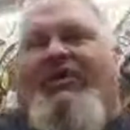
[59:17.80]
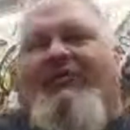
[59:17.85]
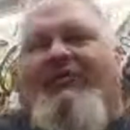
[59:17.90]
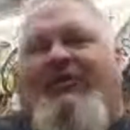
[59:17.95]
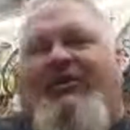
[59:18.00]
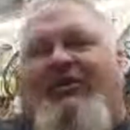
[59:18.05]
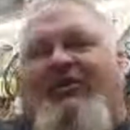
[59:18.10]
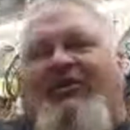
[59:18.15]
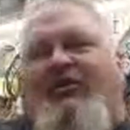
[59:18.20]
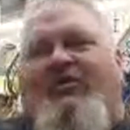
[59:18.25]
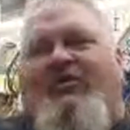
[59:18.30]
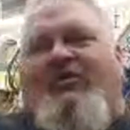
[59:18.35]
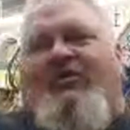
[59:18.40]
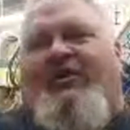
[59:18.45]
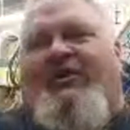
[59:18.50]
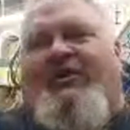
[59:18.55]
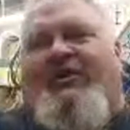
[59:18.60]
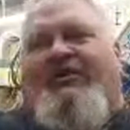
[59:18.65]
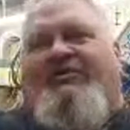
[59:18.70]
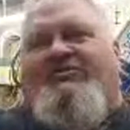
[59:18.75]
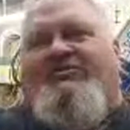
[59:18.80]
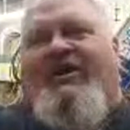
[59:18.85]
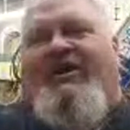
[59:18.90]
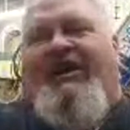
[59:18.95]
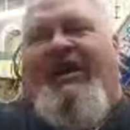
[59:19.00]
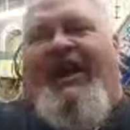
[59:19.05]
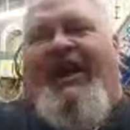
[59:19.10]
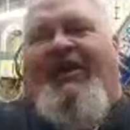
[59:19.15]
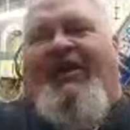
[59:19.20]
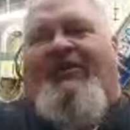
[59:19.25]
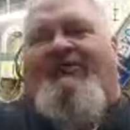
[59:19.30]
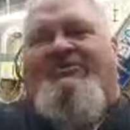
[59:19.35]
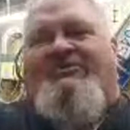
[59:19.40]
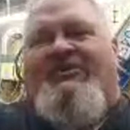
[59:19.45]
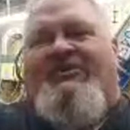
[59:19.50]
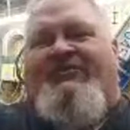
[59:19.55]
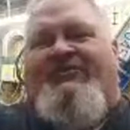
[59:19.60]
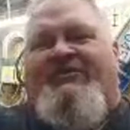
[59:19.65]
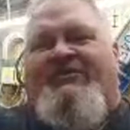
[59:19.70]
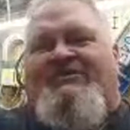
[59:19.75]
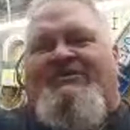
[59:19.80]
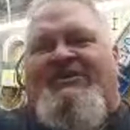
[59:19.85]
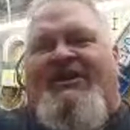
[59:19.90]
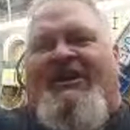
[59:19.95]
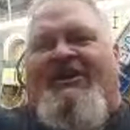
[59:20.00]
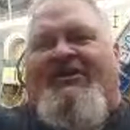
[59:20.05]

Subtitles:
you do, they're going to try to oust you if it's not